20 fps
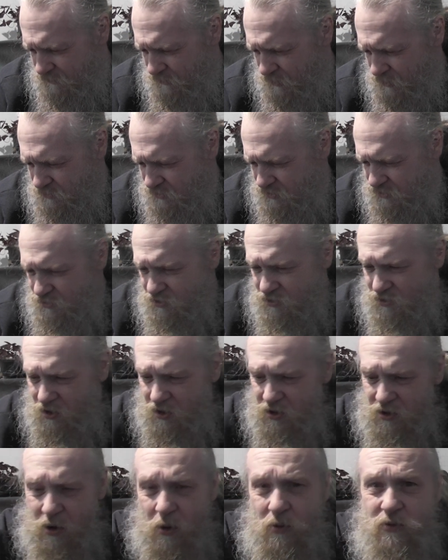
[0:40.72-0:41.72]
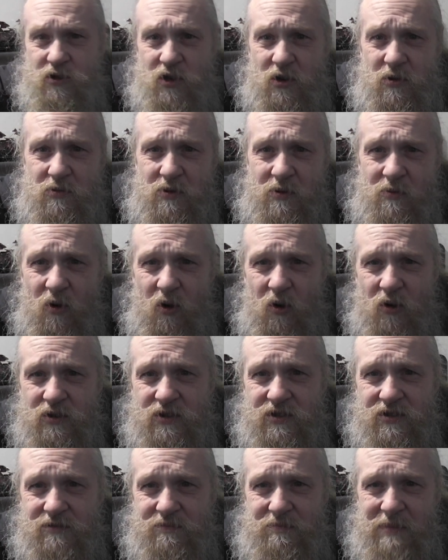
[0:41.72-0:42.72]
folks, I just got an O2
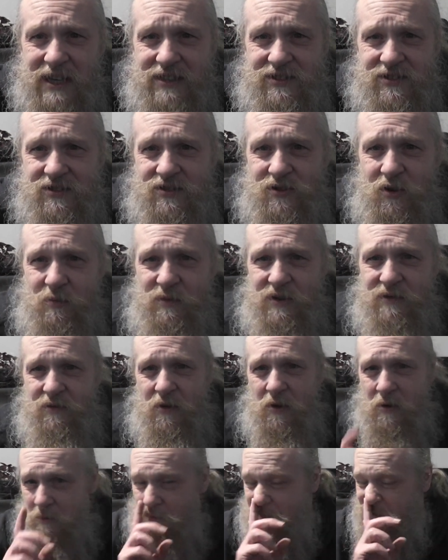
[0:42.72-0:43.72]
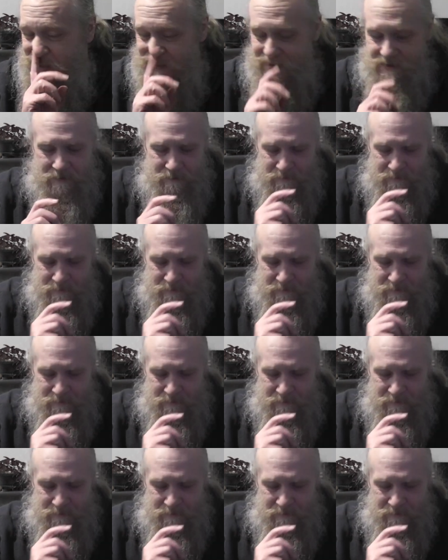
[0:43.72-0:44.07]
rewards message on my phone, right.